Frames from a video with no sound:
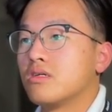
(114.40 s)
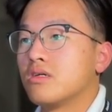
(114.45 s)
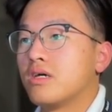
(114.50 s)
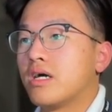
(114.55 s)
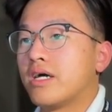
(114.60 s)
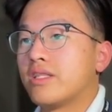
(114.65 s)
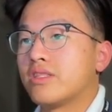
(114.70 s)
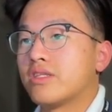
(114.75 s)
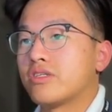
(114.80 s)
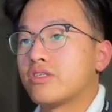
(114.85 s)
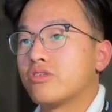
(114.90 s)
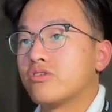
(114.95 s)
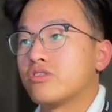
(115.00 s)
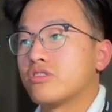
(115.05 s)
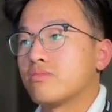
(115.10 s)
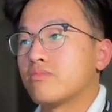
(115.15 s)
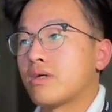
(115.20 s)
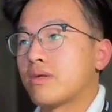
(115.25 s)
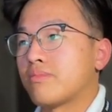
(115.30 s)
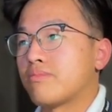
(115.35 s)
and then
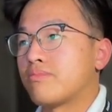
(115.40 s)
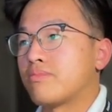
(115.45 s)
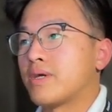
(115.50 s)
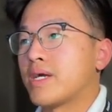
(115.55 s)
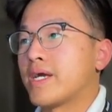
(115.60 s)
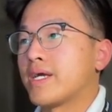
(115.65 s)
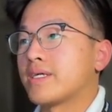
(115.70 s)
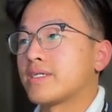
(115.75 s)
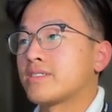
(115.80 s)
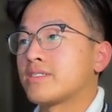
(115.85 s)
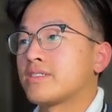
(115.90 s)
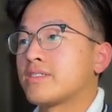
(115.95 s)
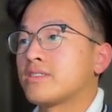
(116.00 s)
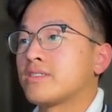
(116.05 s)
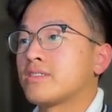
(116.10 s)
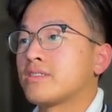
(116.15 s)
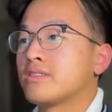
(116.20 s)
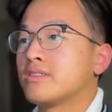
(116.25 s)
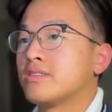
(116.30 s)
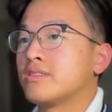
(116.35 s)
using my
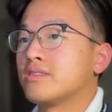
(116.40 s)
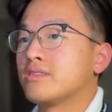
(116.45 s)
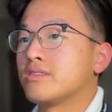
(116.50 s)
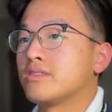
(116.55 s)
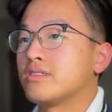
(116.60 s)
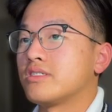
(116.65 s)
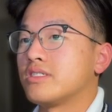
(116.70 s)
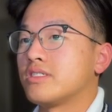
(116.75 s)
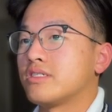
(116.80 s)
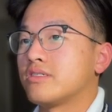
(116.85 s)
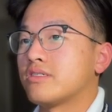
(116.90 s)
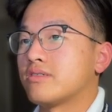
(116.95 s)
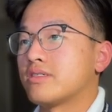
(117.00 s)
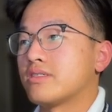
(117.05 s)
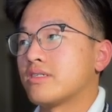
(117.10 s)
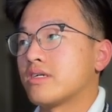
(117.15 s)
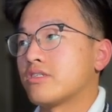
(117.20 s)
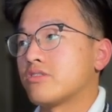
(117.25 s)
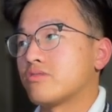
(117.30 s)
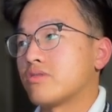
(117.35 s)
brakes to steer in
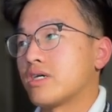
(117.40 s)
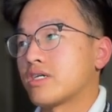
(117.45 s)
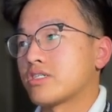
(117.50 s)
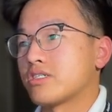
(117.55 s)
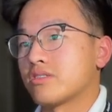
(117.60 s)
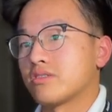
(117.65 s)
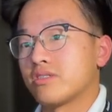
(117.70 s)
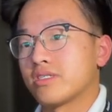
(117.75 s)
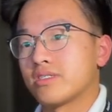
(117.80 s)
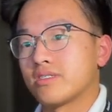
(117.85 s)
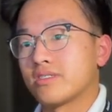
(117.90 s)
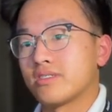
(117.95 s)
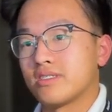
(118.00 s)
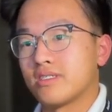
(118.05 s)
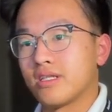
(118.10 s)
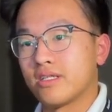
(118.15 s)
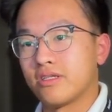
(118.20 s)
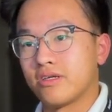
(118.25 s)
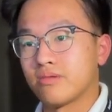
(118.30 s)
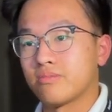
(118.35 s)
that direction. You can see
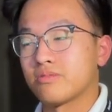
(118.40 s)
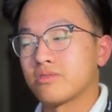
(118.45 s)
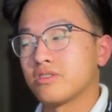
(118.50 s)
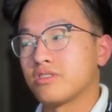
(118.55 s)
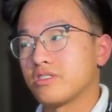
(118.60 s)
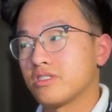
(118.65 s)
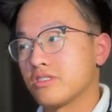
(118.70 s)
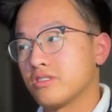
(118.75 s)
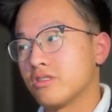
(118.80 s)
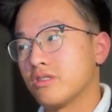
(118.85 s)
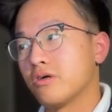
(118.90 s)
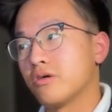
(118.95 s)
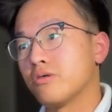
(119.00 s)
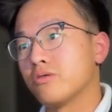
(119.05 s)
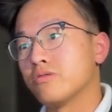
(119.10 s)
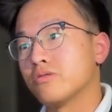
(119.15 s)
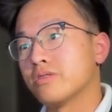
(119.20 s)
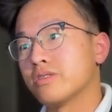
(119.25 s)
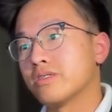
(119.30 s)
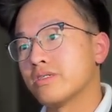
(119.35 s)
that the airplane
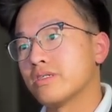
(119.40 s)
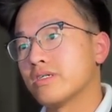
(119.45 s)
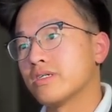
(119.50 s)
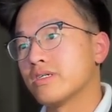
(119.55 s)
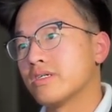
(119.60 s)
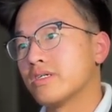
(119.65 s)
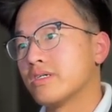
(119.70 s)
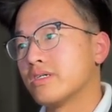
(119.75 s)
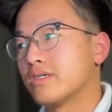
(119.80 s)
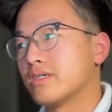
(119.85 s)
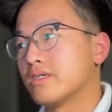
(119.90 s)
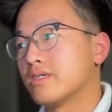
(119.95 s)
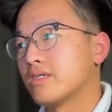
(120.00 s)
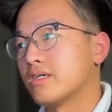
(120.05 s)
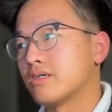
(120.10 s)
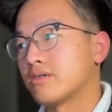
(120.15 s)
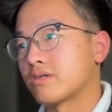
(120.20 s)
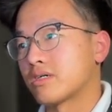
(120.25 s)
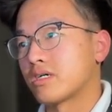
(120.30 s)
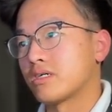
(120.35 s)
slowly
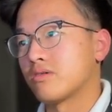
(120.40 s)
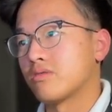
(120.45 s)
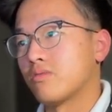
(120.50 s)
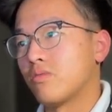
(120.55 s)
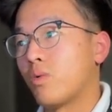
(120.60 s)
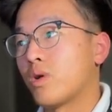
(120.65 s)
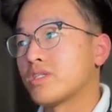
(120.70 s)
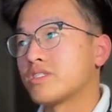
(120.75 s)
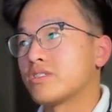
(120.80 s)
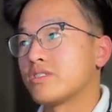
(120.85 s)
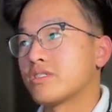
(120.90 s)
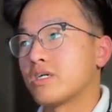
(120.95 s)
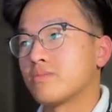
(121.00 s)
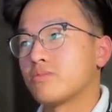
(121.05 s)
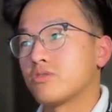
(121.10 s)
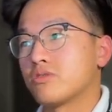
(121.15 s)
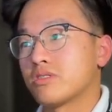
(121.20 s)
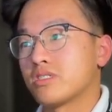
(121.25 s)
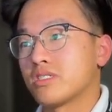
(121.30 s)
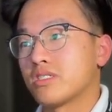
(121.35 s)
wants to come
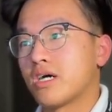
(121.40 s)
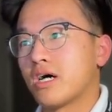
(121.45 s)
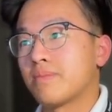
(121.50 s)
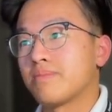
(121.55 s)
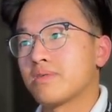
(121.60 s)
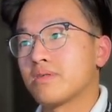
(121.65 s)
to a stop.